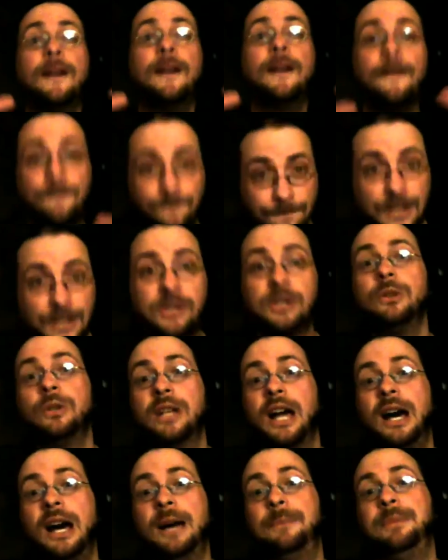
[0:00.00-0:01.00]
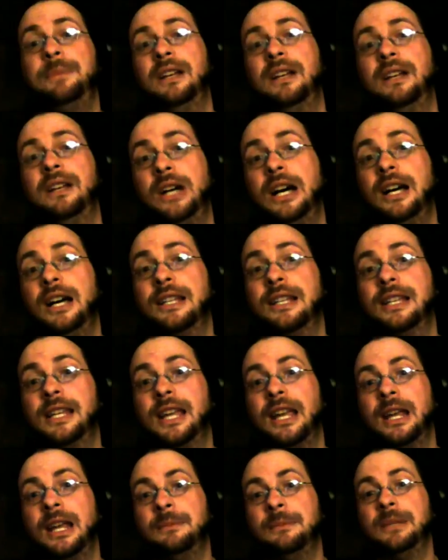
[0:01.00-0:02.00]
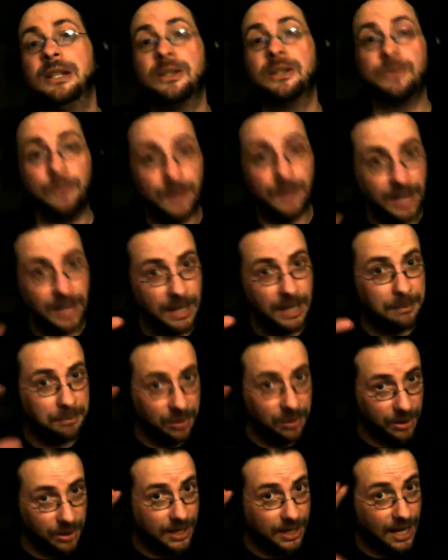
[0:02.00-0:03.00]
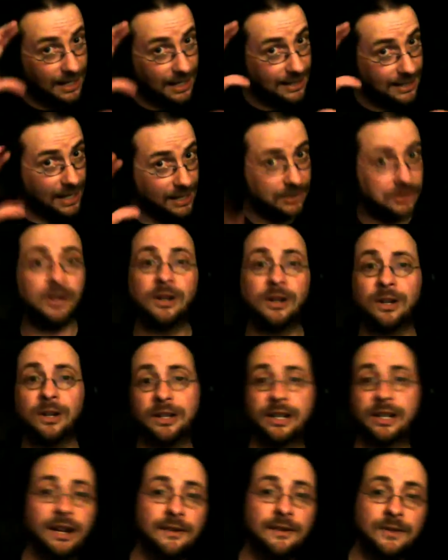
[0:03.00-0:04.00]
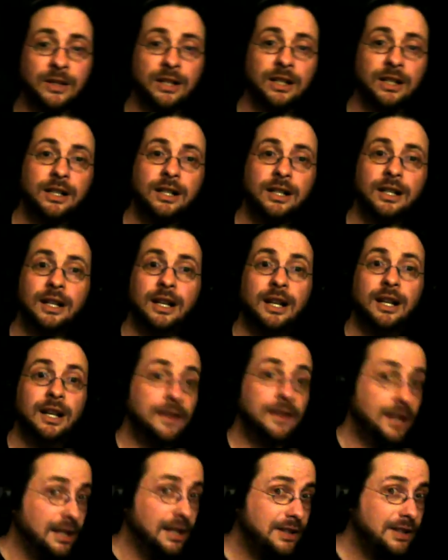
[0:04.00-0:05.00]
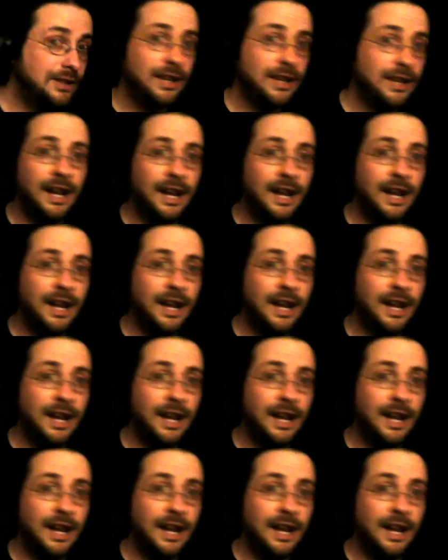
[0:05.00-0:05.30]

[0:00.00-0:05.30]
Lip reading: physical copy of a hockey game is when they put a Dallas Star on the cover. This,